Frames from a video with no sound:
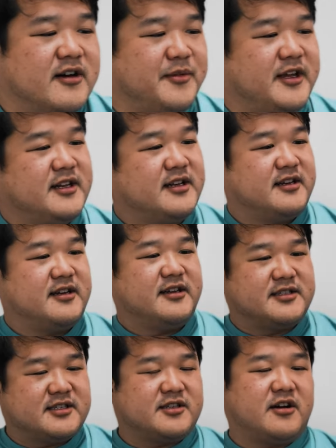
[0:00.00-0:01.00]
I mean,
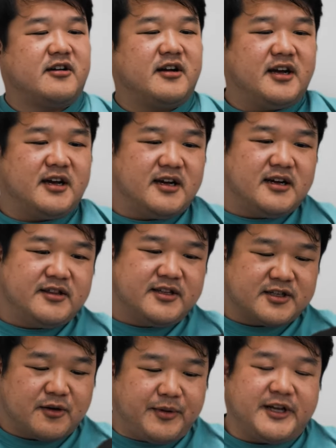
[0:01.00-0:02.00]
this is
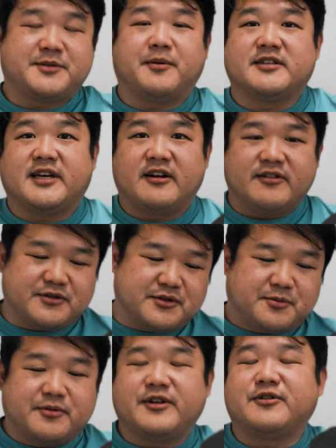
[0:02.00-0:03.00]
our baseball dino. This is
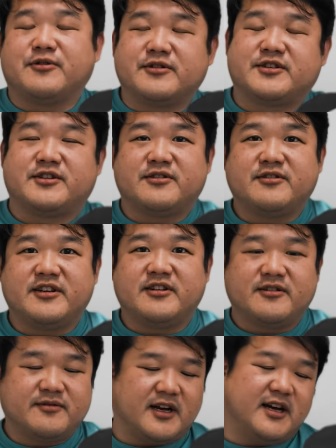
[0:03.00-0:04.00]
pretty cool too. You
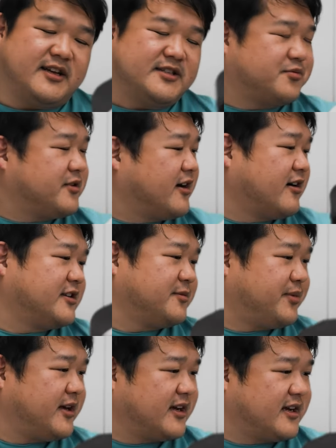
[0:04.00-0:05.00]
know, it's really hard to
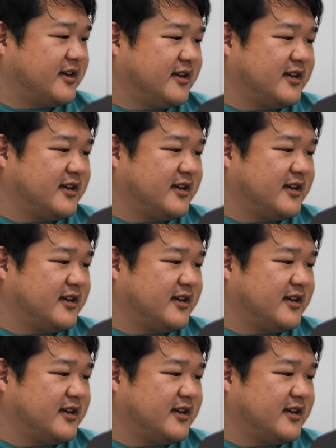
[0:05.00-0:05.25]
pick.